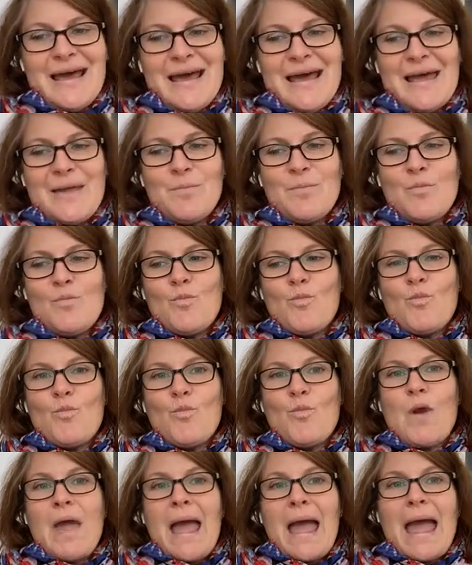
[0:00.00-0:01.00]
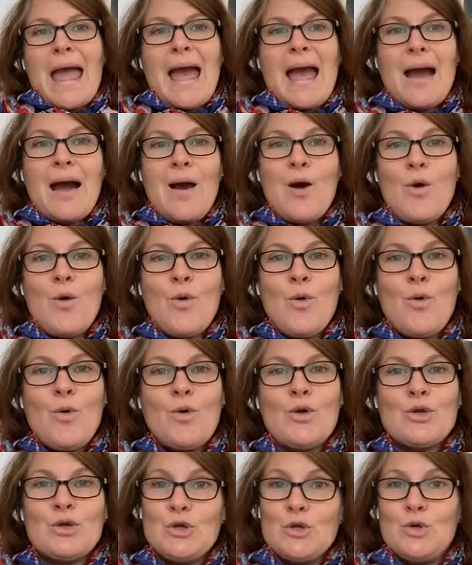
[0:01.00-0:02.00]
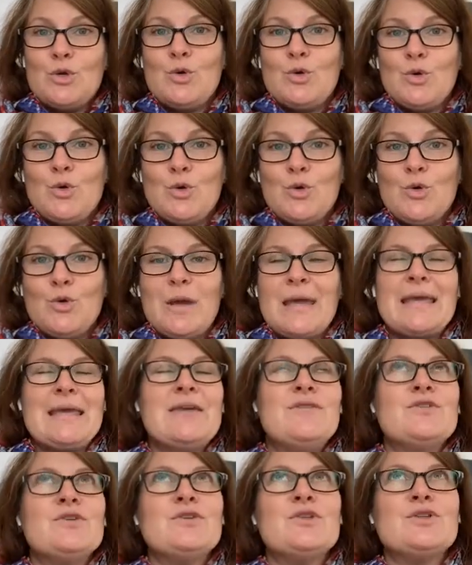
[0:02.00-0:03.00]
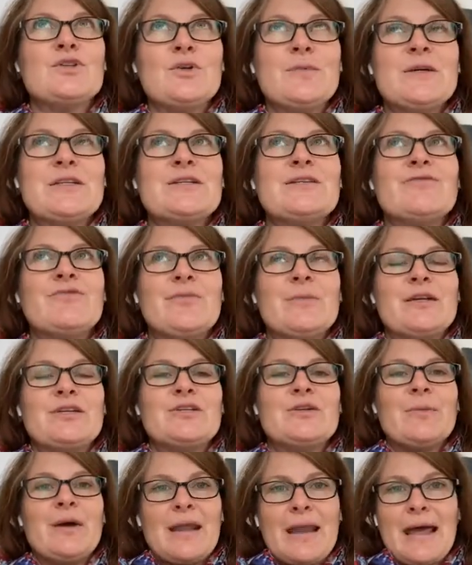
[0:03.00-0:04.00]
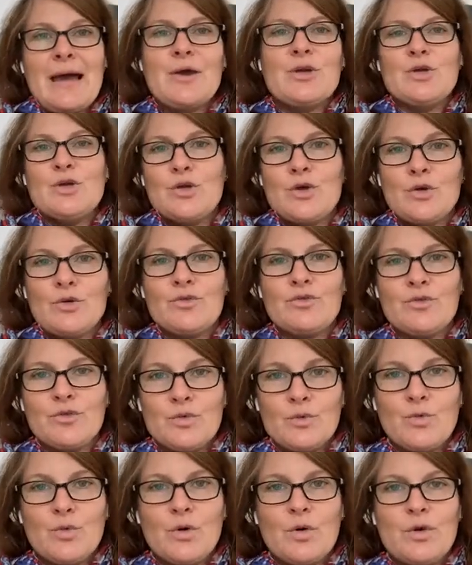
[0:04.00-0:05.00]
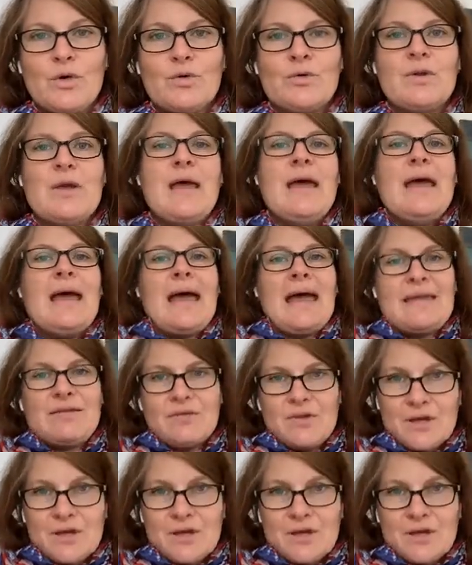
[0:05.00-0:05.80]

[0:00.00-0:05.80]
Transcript: it it gives you so much information about how you go through the world and